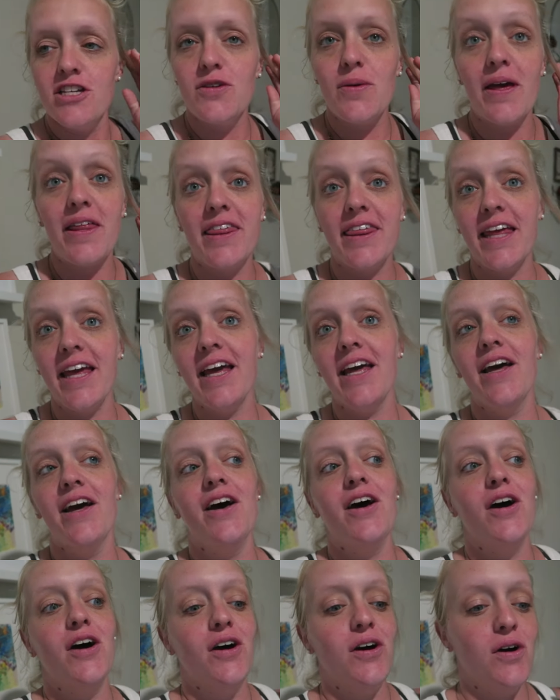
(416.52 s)
So I think
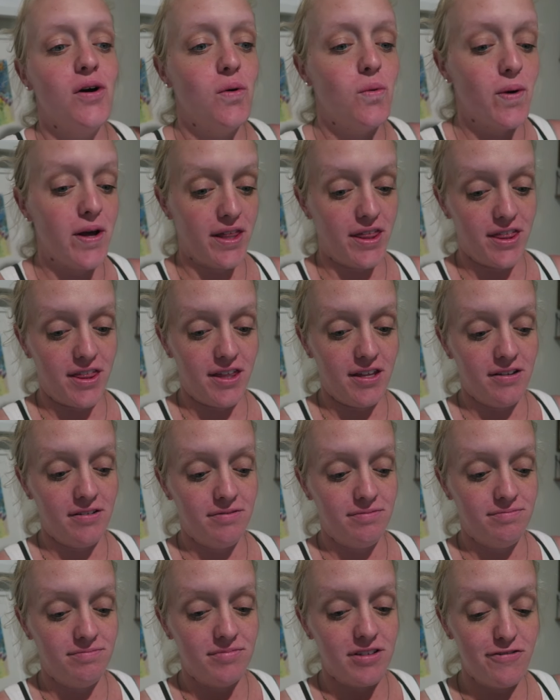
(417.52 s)
with
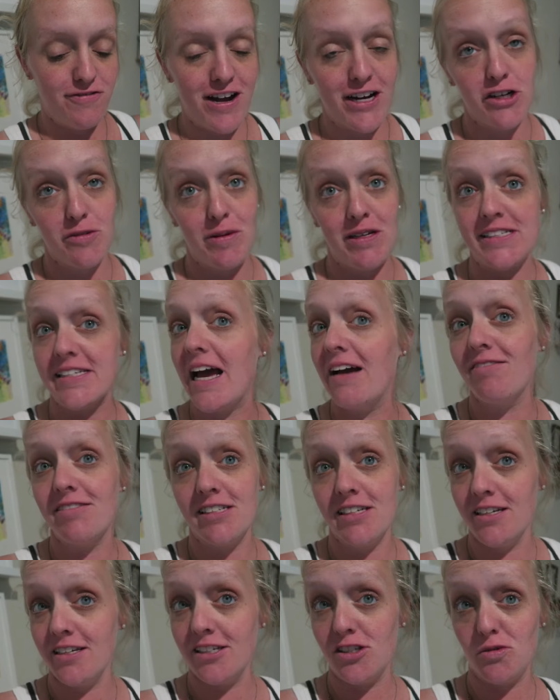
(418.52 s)
the Factor Meals,
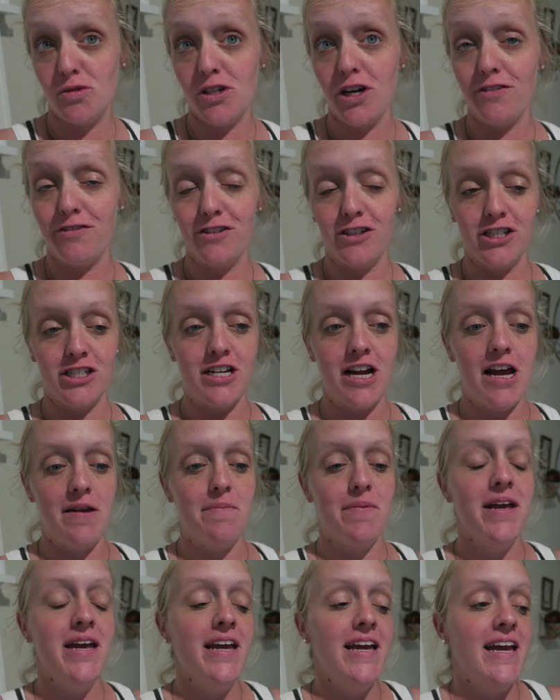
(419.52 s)
obviously this was our first
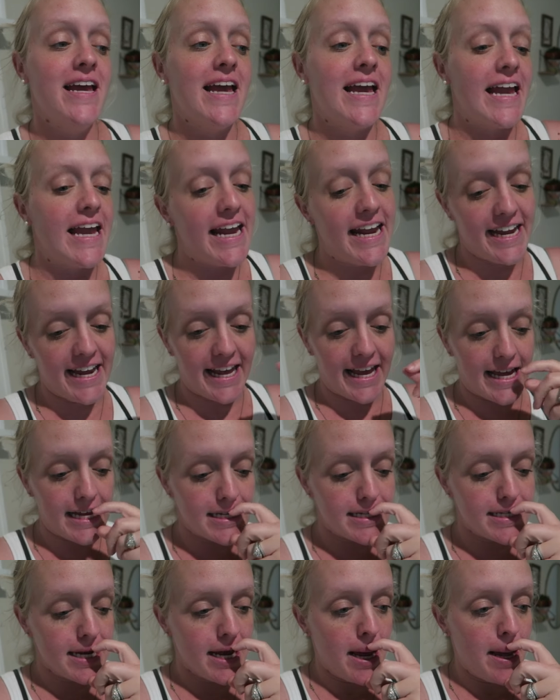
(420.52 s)
time eating it,
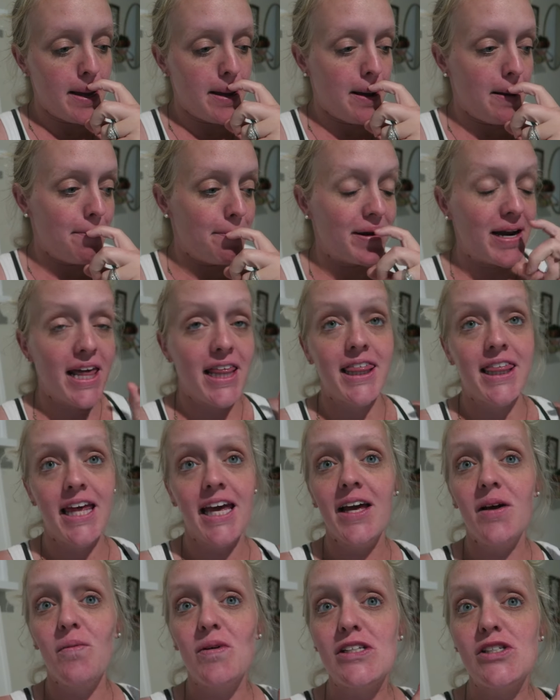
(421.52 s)
oh, no. but I
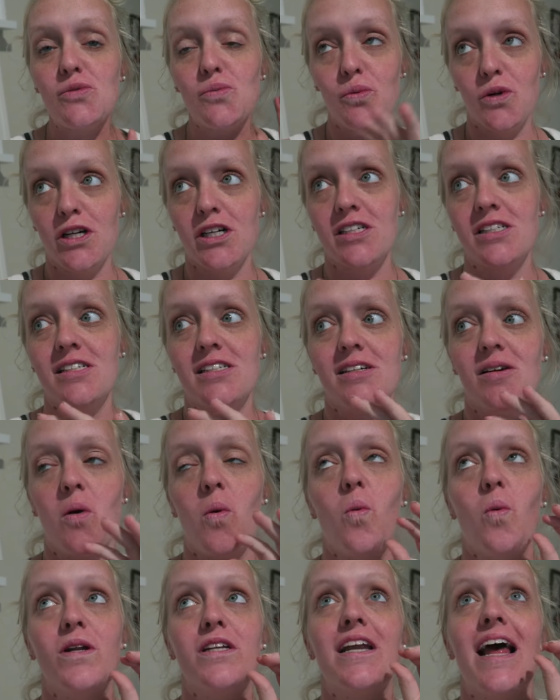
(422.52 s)
think what's worse,
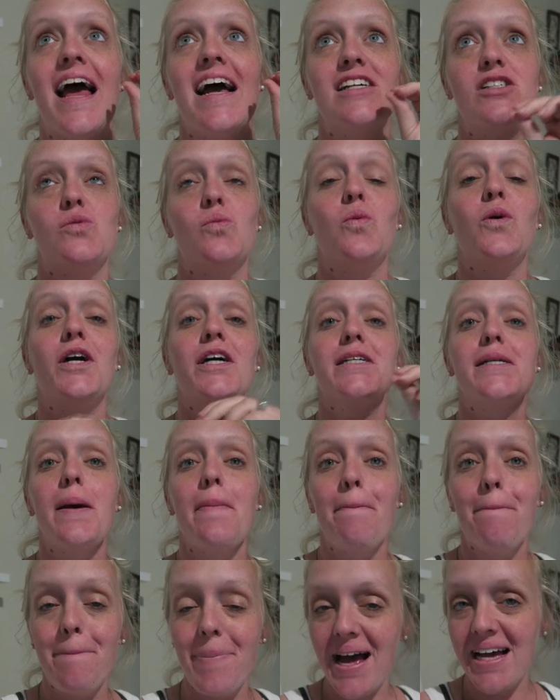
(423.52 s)
what has worked
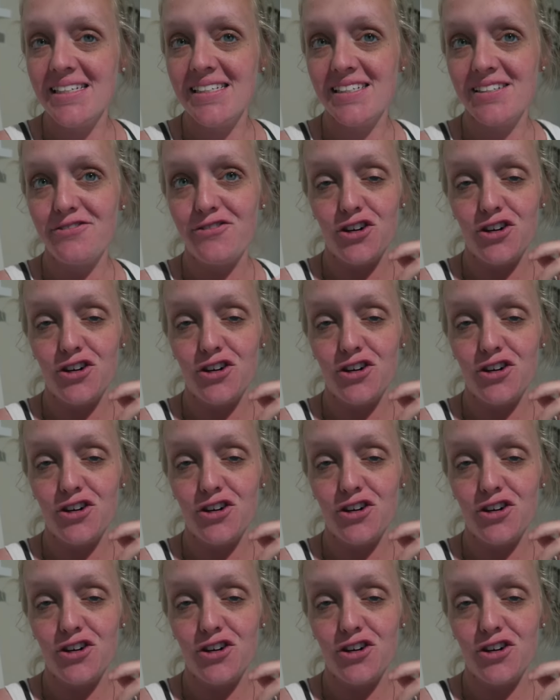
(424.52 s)
best